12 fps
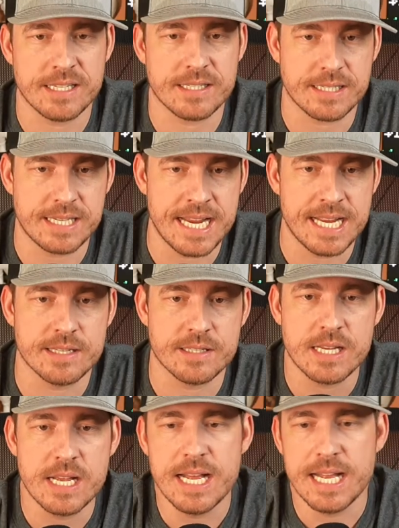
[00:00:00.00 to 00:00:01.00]
it
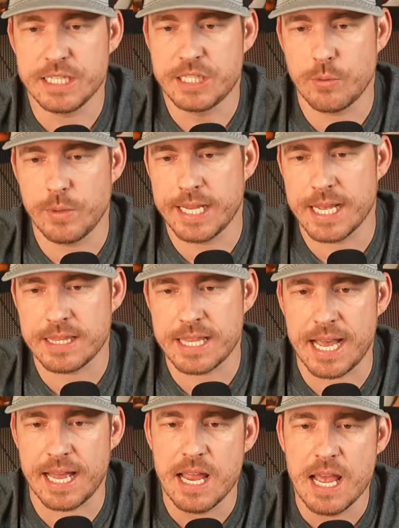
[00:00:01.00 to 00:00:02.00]
stands, until we get
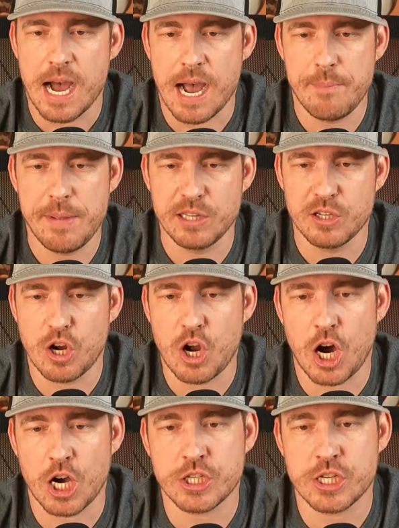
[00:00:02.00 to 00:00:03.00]
that, I'd be a little
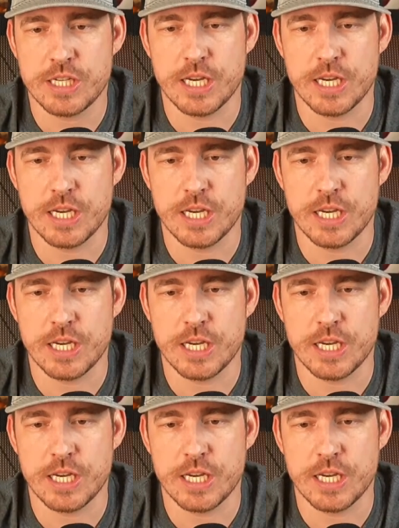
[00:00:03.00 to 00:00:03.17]
cautious